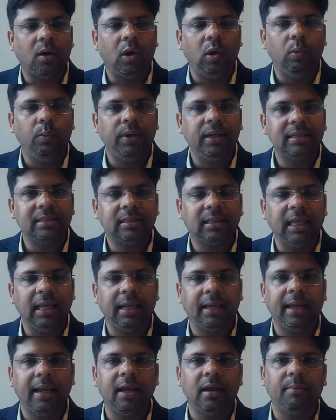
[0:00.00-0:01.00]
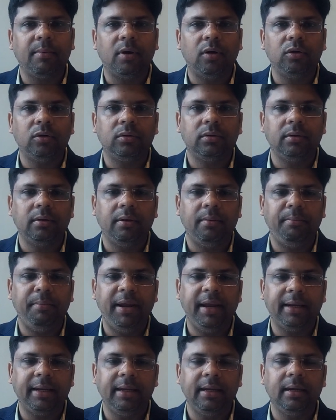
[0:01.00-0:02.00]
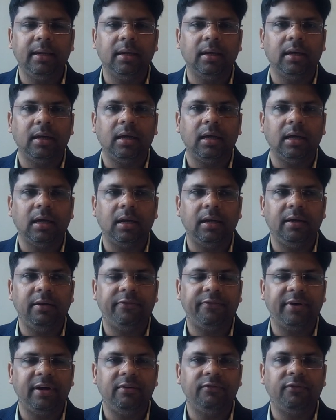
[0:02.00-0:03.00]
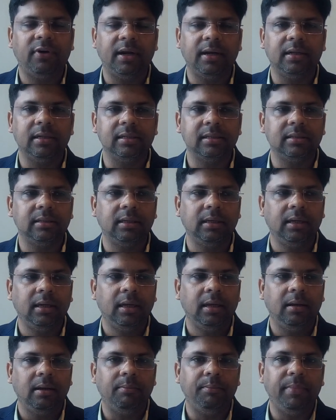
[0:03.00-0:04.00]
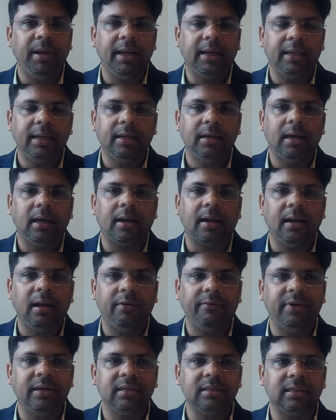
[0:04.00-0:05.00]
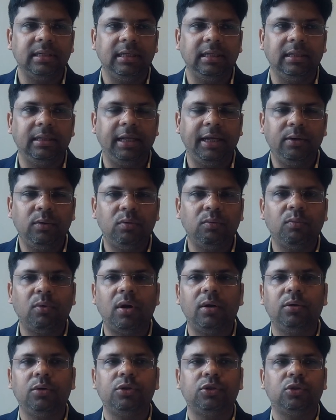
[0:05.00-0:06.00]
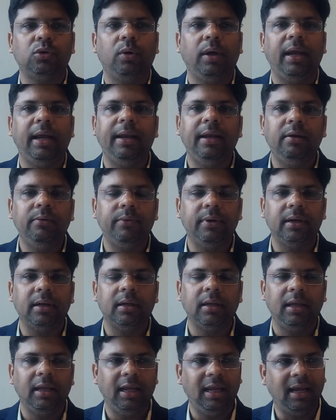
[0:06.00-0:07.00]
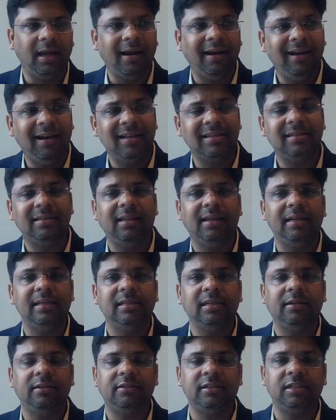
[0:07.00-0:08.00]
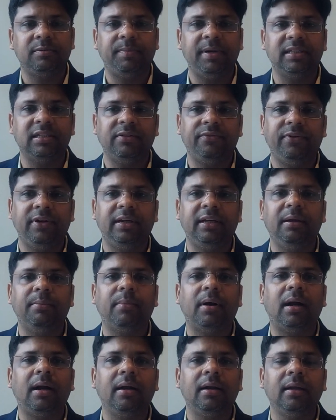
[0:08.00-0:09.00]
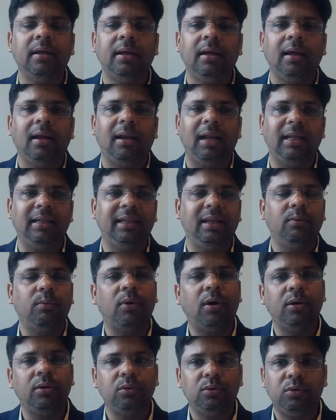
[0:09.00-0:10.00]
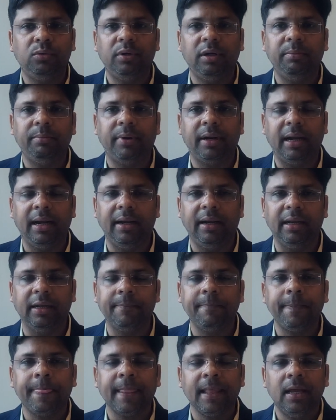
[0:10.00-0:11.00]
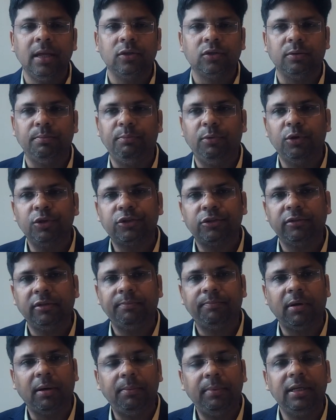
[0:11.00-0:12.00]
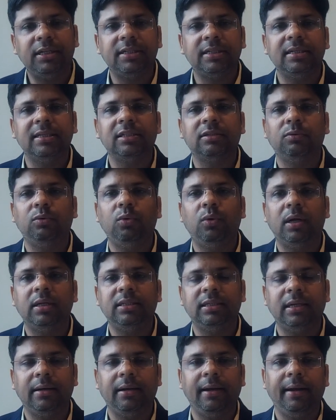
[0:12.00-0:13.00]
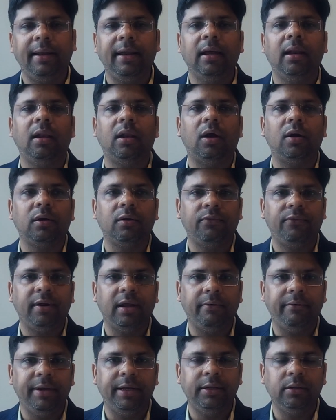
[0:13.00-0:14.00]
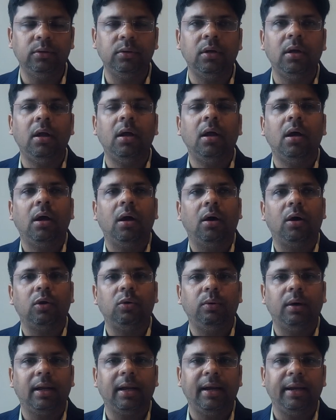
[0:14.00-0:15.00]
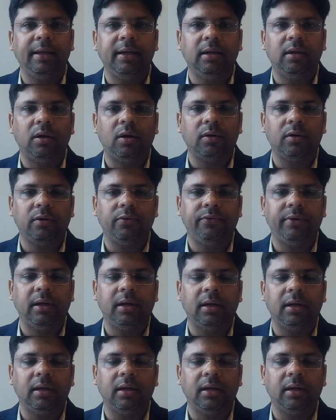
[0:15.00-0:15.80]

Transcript: always thinking about making a different funnels, making a relevancy. They don't want to show anywhere unless there is a specific demand, like they want to do in branding. So most of the publishers who are generating a lot of revenue or who are getting a lot of